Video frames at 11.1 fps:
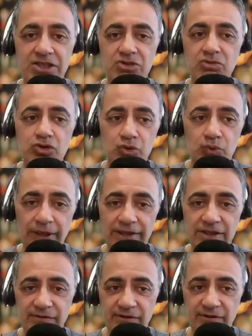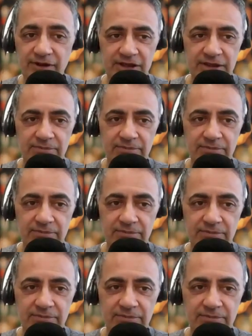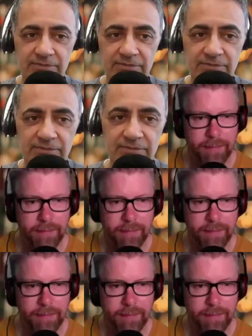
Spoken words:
digital twins of 30. It